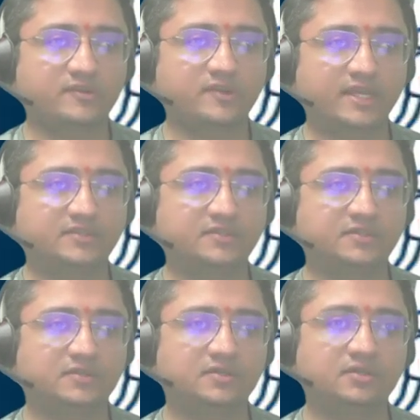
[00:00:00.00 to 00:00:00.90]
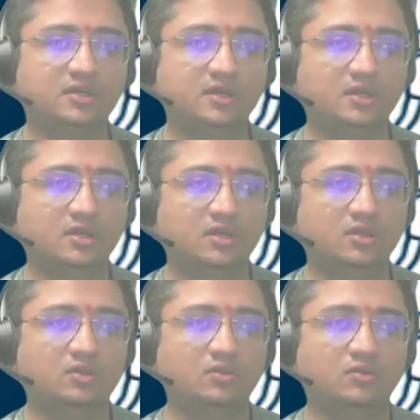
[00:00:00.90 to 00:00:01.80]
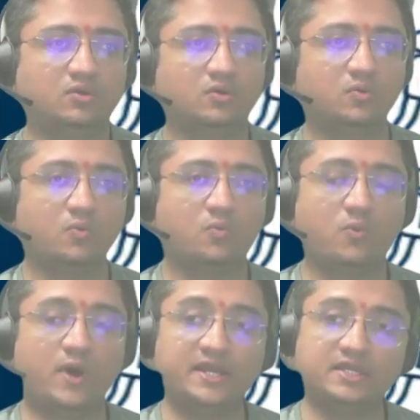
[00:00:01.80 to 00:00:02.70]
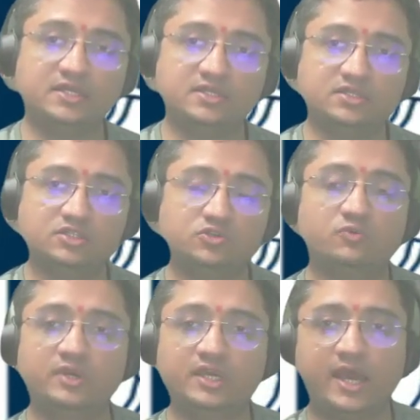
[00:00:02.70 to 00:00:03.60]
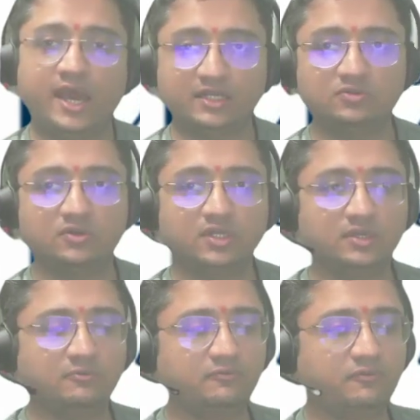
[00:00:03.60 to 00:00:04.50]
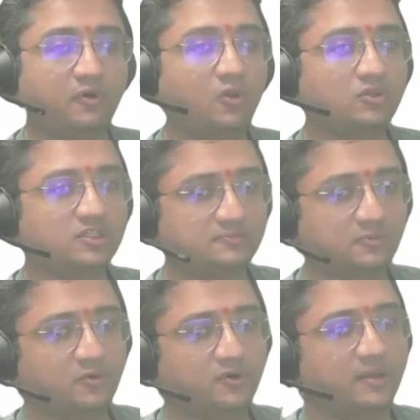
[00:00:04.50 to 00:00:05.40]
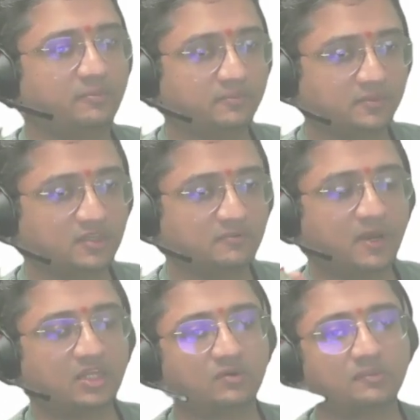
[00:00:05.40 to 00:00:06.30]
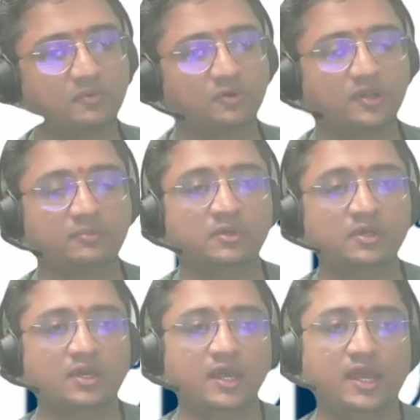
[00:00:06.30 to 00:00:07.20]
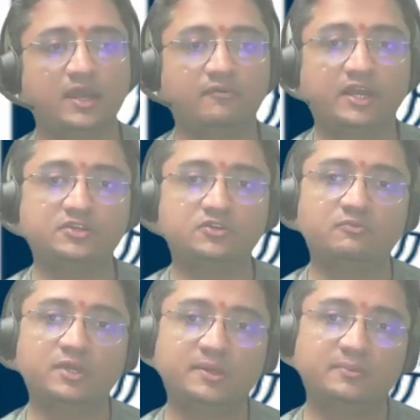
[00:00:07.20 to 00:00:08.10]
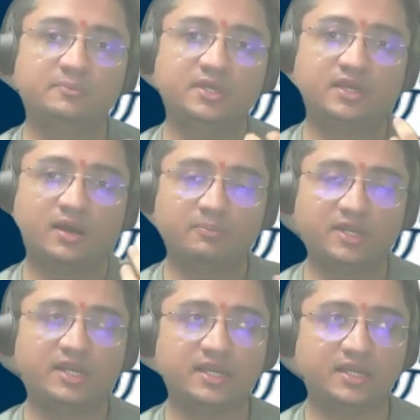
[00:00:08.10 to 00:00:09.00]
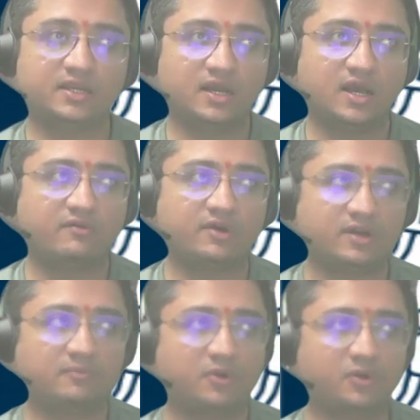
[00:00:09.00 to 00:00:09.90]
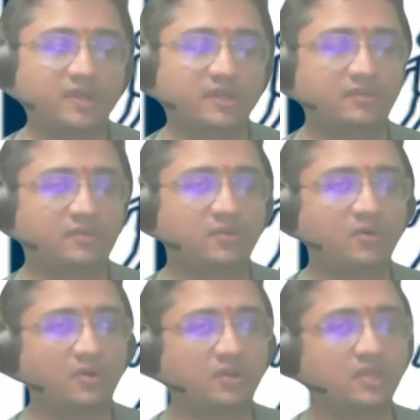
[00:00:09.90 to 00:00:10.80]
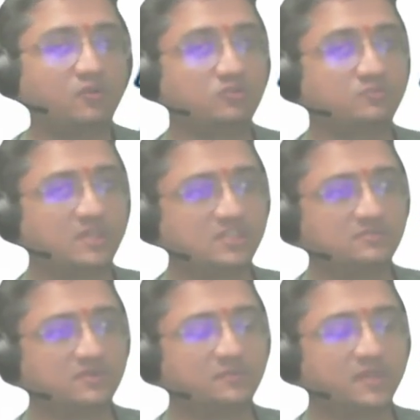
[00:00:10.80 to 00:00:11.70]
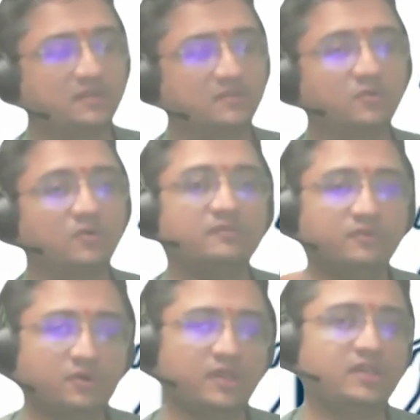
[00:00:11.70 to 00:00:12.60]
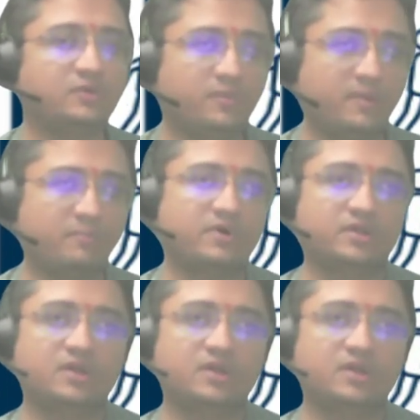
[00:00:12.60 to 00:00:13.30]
next? So why should we actually follow this program, this pathway program, and why should we be updating our progress on the Toastmasters website? So if you are a new member,